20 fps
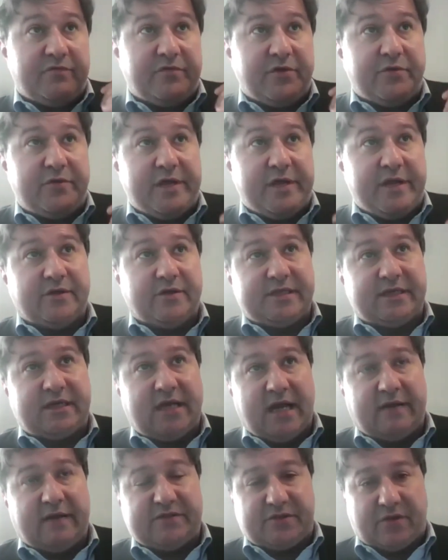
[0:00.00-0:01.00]
few years, it
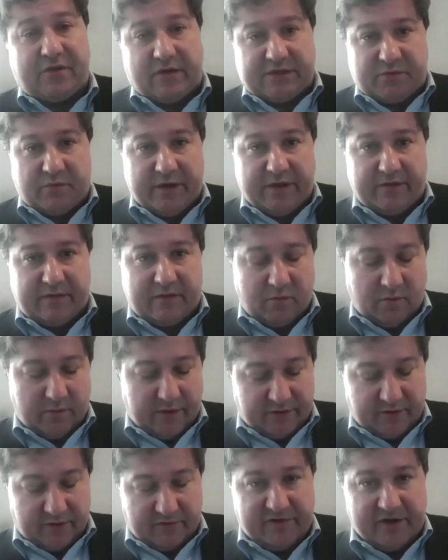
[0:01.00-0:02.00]
kind of starts with
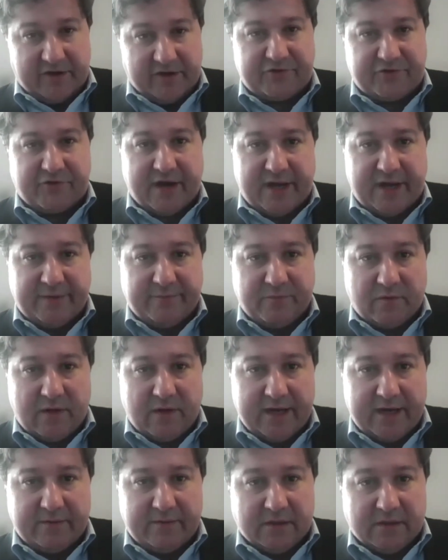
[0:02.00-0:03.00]
a fear trade,
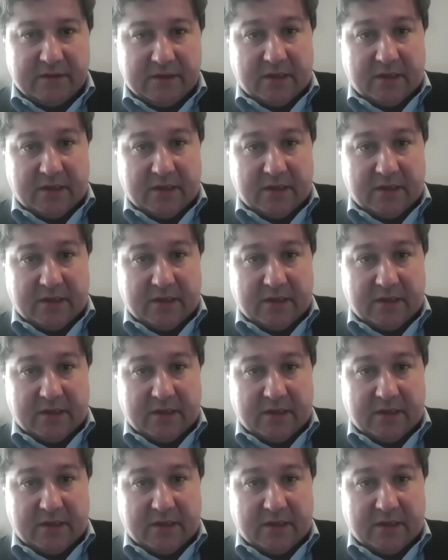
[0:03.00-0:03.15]
right?